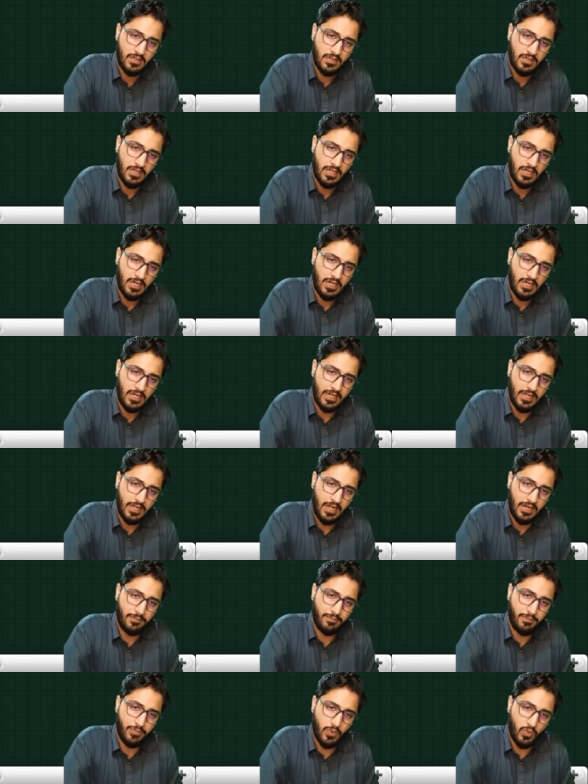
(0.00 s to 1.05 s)

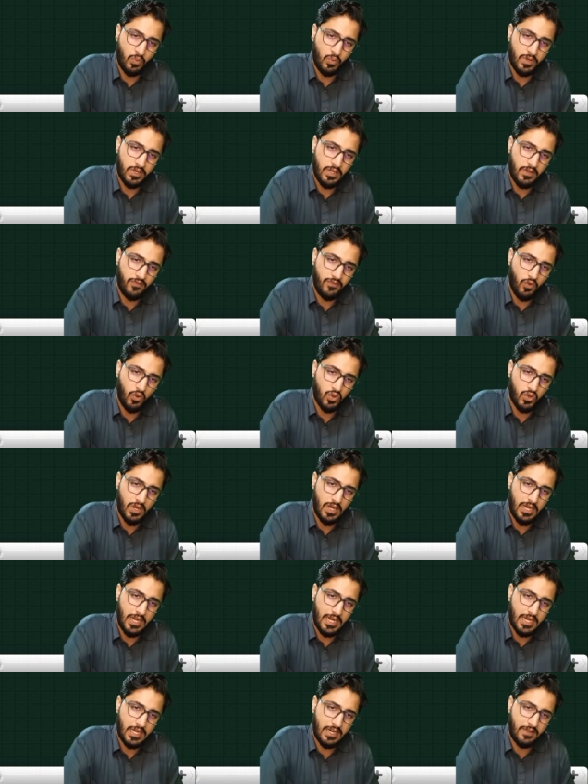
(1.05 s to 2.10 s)
Linear proved the
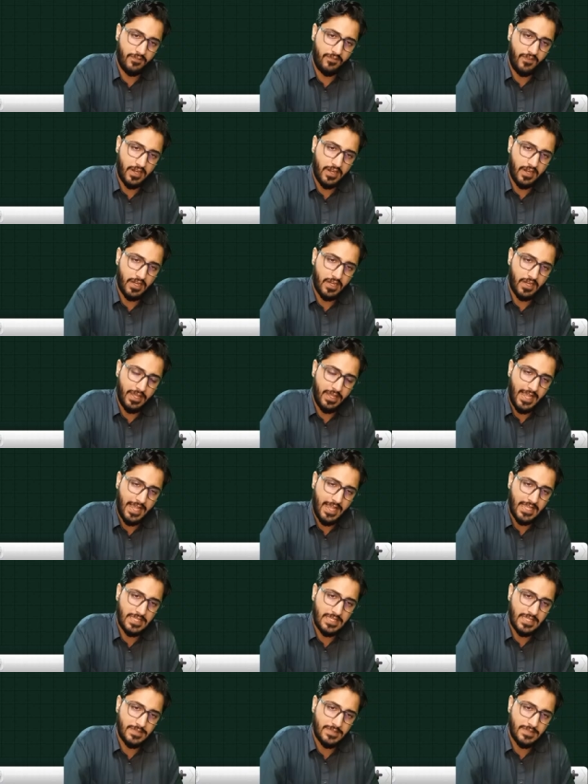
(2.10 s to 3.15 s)
photoelectric effect by
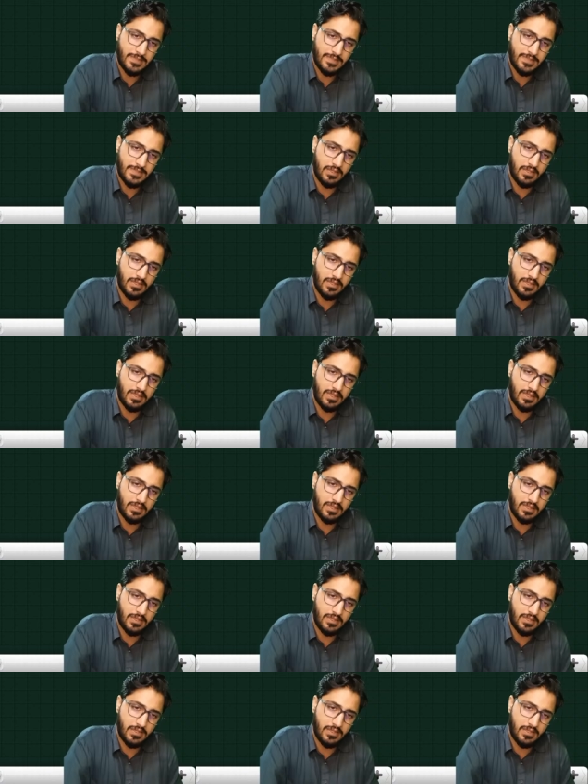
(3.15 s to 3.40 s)
experimental